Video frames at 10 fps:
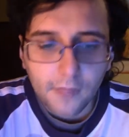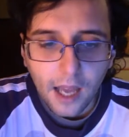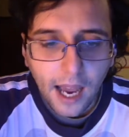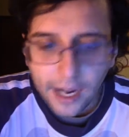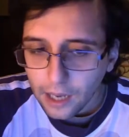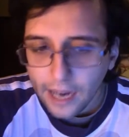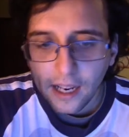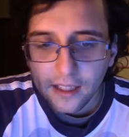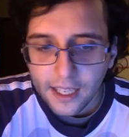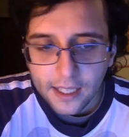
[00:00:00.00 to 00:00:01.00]

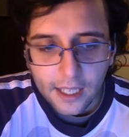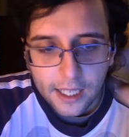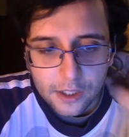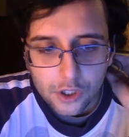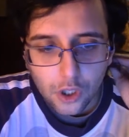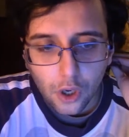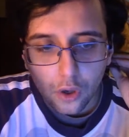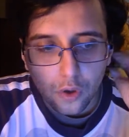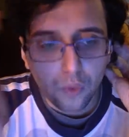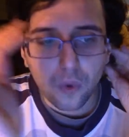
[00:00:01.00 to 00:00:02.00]
I think it's
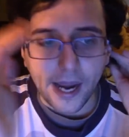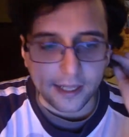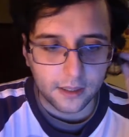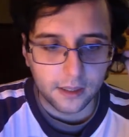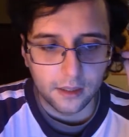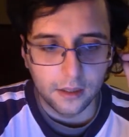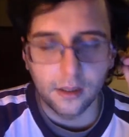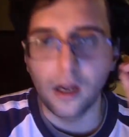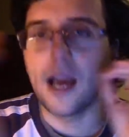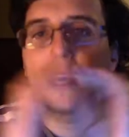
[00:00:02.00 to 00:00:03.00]
great
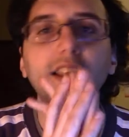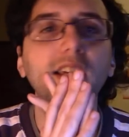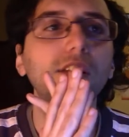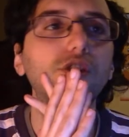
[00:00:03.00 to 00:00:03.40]
I think it's